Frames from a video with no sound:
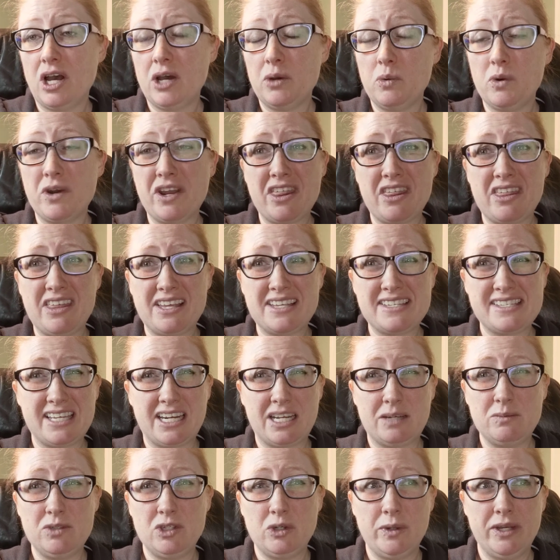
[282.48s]
One of the things that
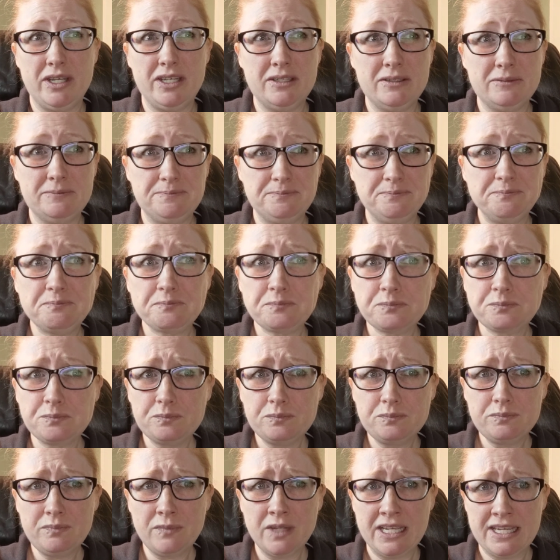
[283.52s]
I'm doing
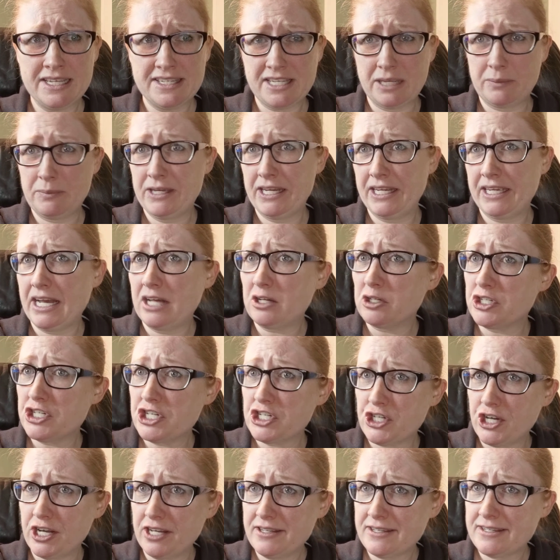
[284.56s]
is I'm getting allergy
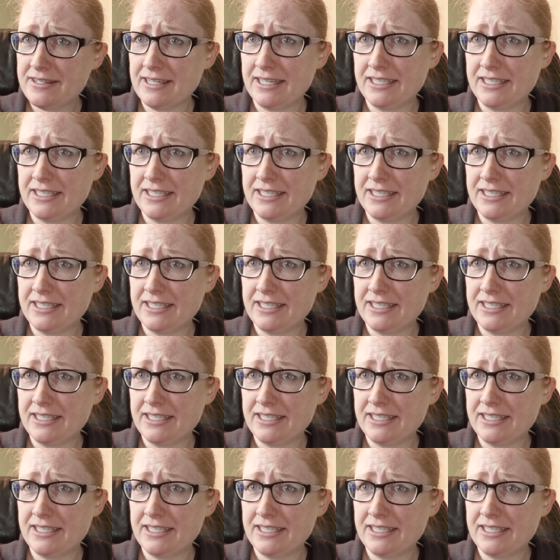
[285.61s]
shots.